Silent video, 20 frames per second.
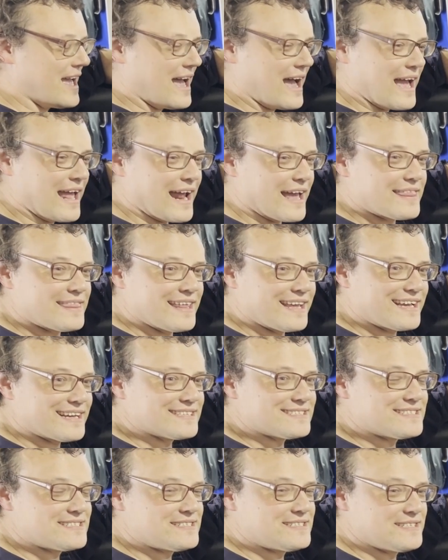I think a
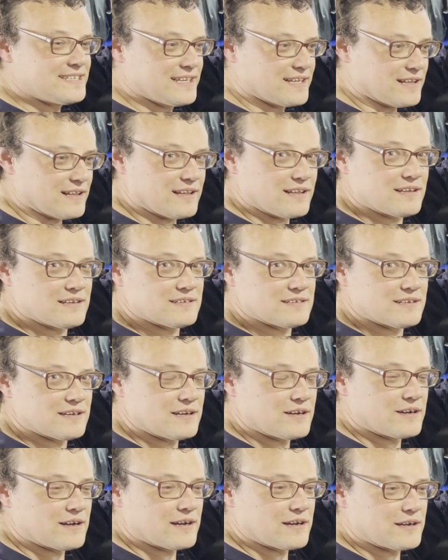ZIL,
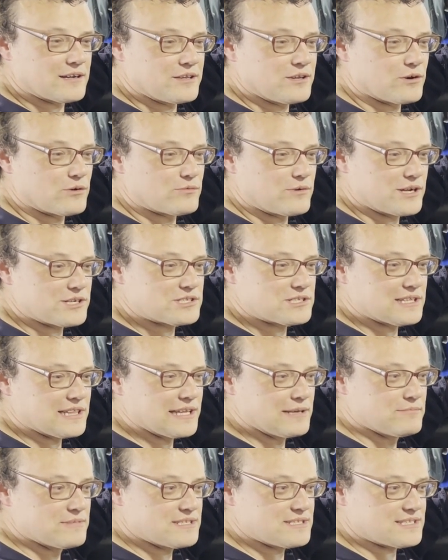Russian
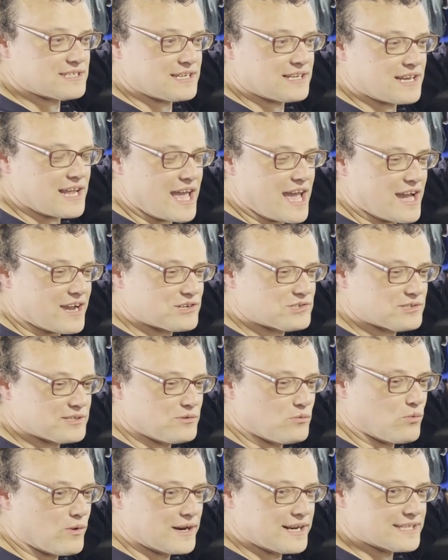limousine, actually
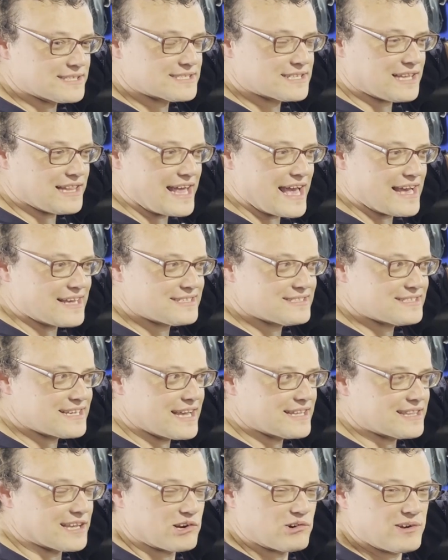won its class
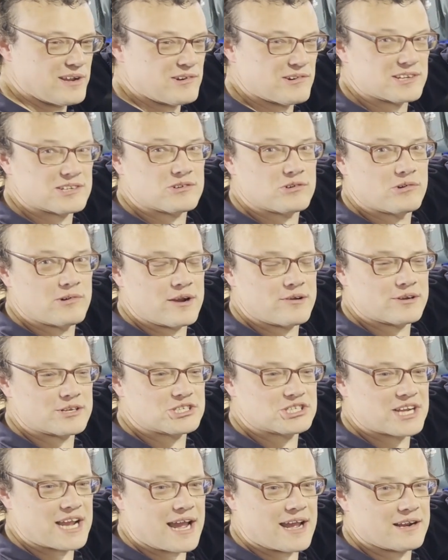at the
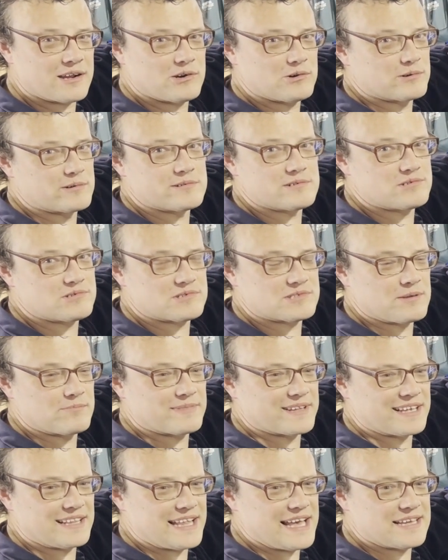Greenwich Concours or
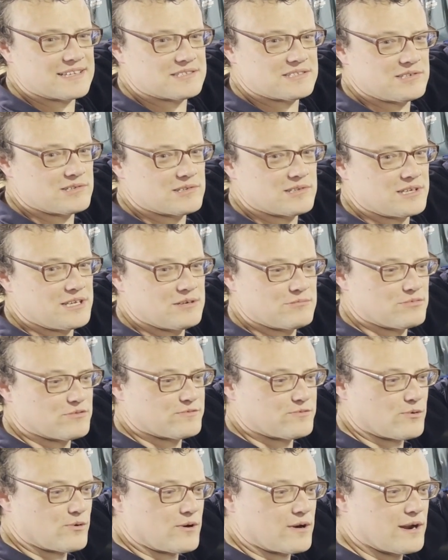something last year, the year
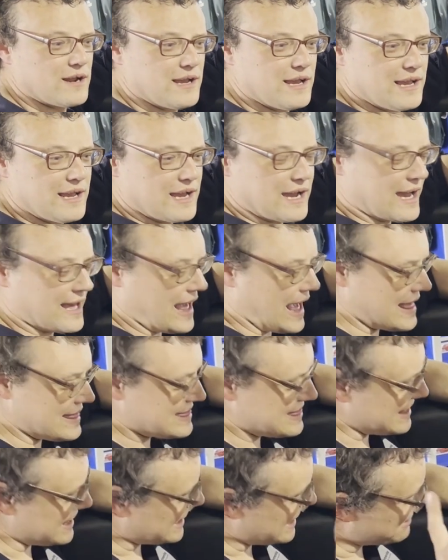before. I
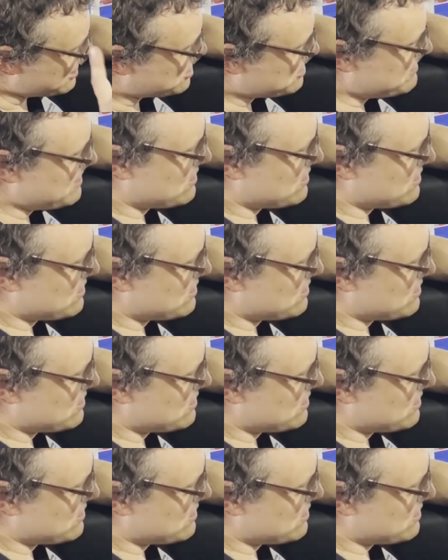think. I could be